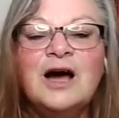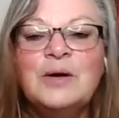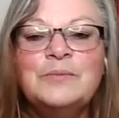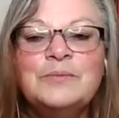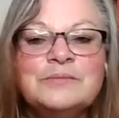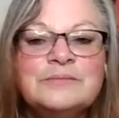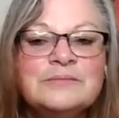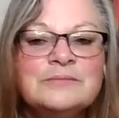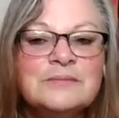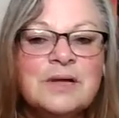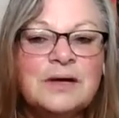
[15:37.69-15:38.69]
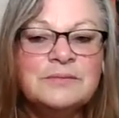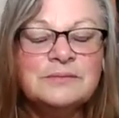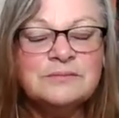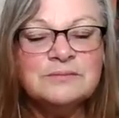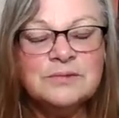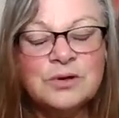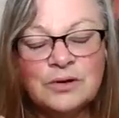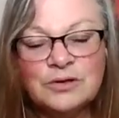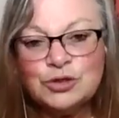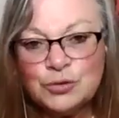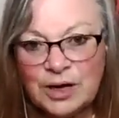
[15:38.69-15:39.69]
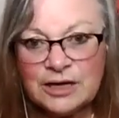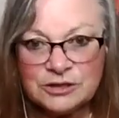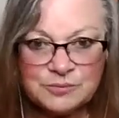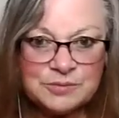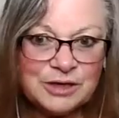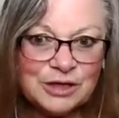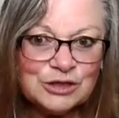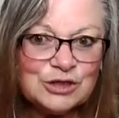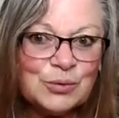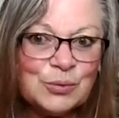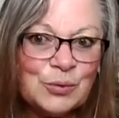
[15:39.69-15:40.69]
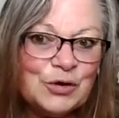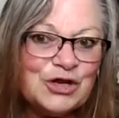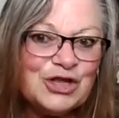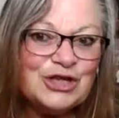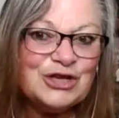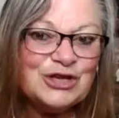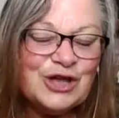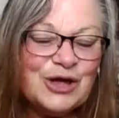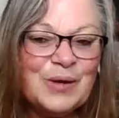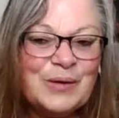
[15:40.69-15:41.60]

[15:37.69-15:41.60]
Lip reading: I'm not sure how to pronounce the word in